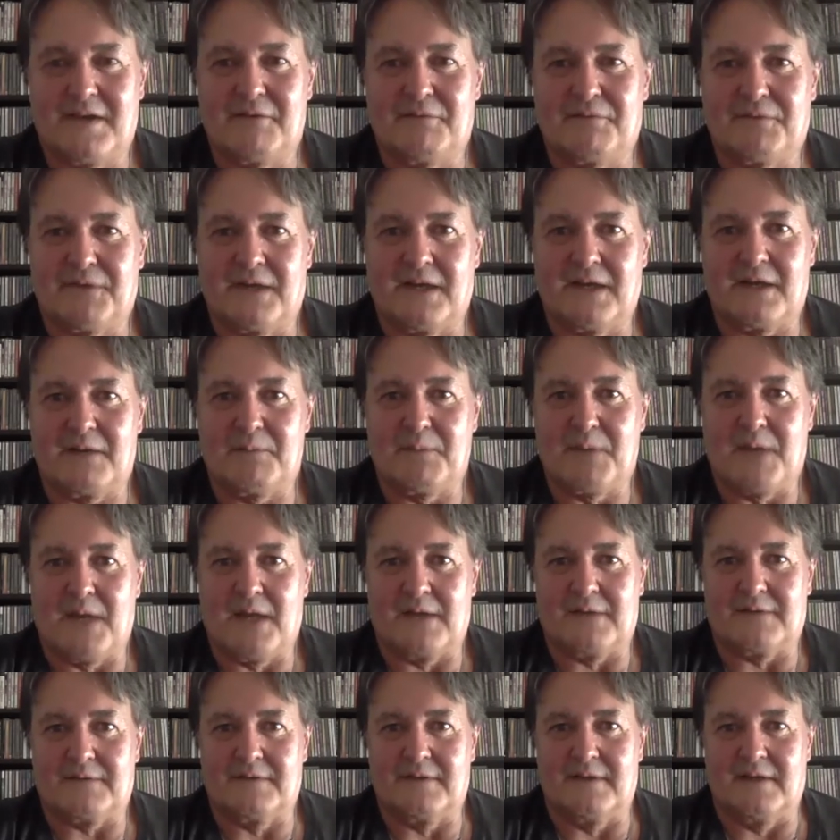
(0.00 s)
We tend to forget
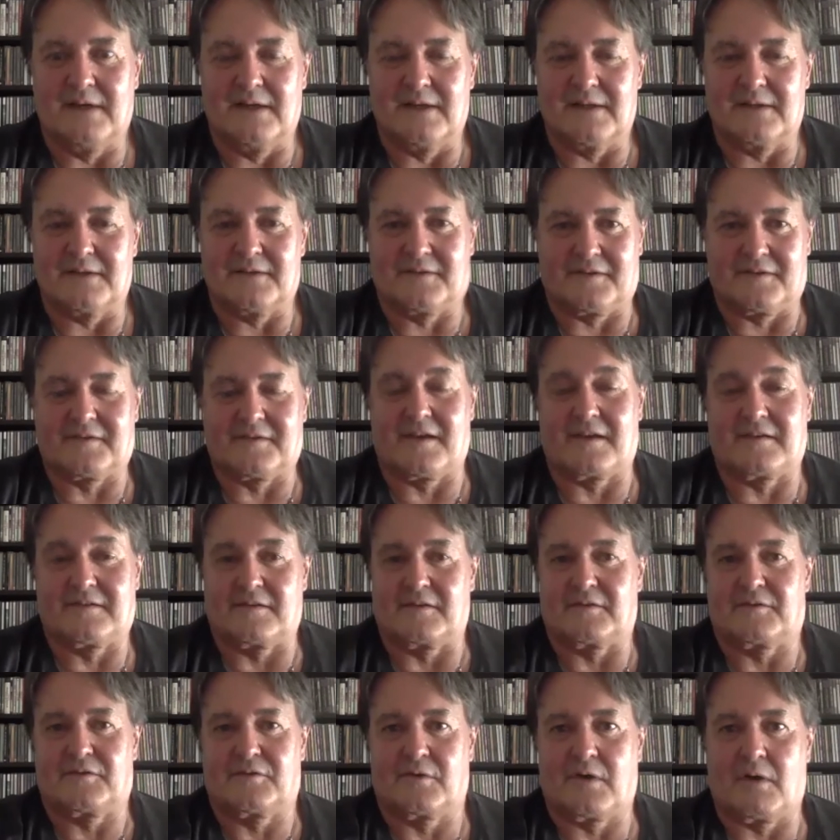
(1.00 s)
about the
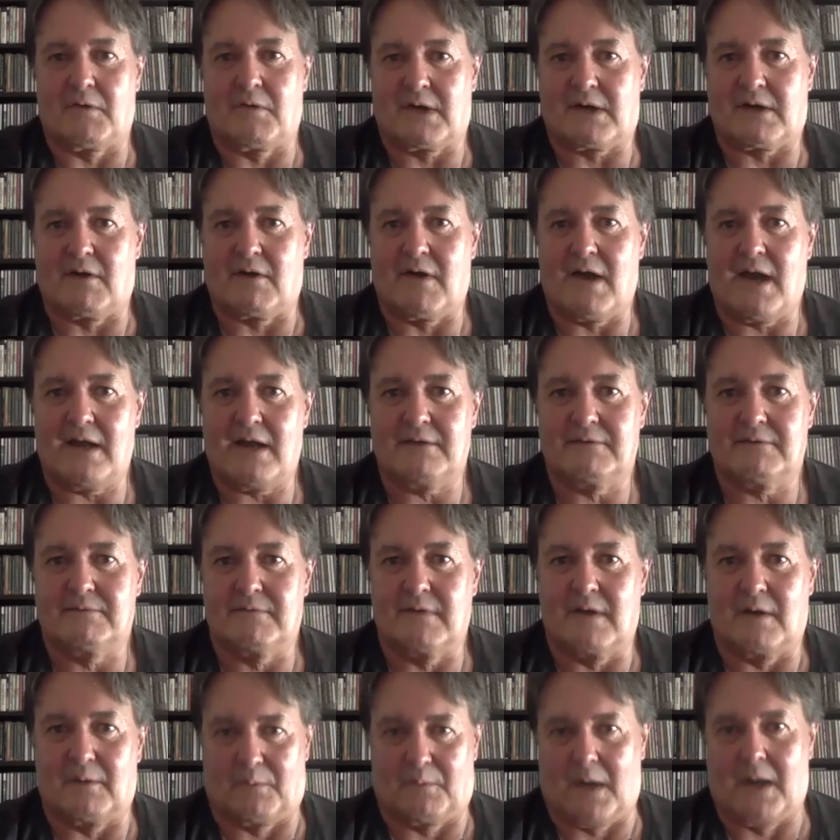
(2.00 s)
success that Pseudo Echo
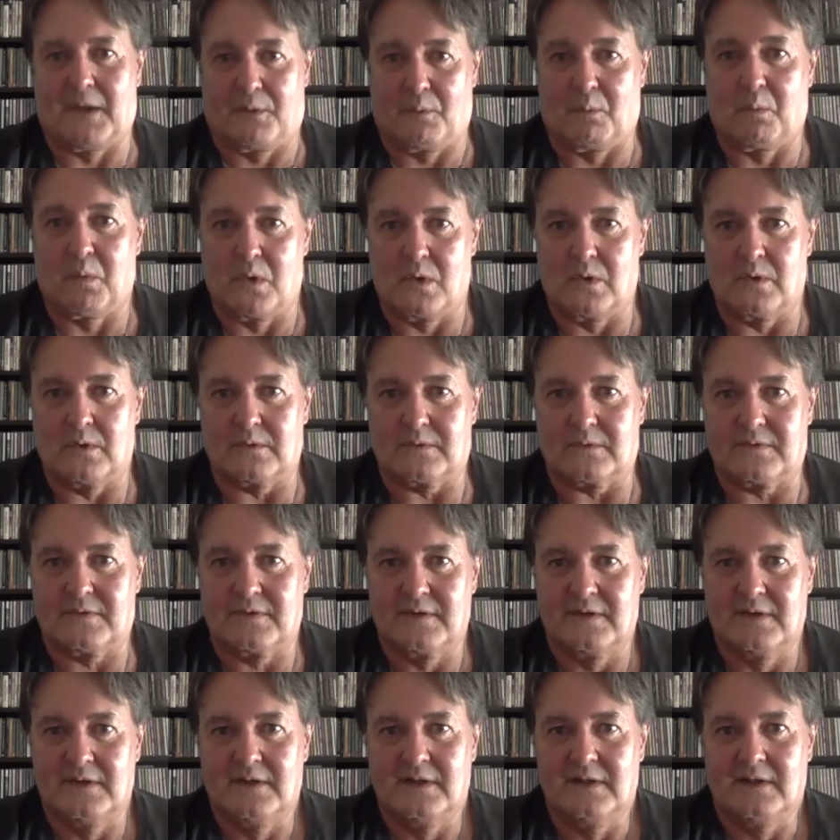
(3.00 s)
had around the
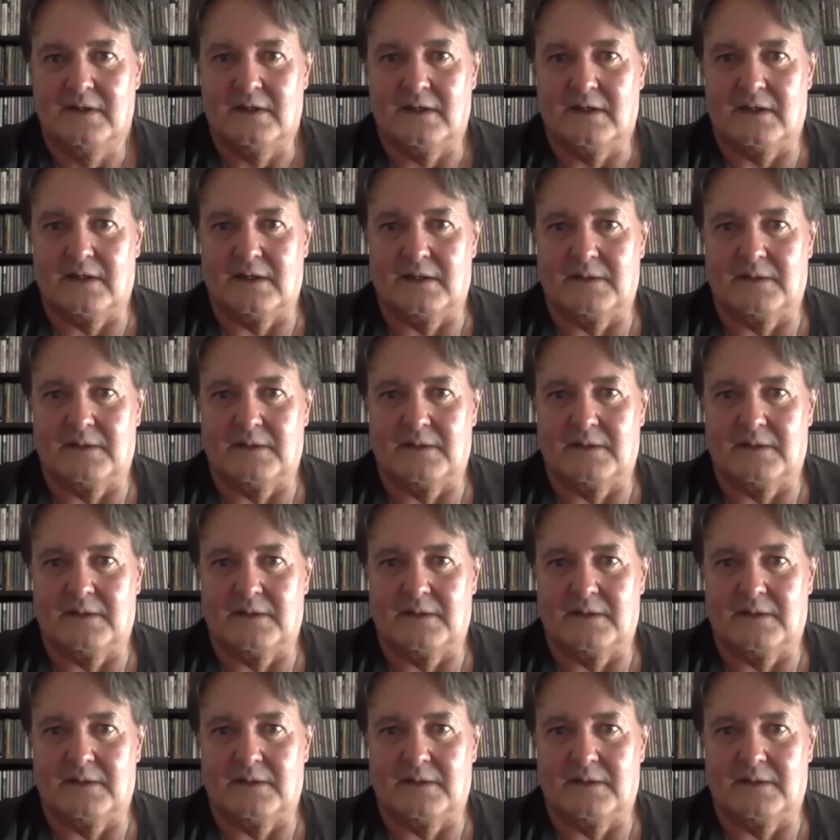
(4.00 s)
world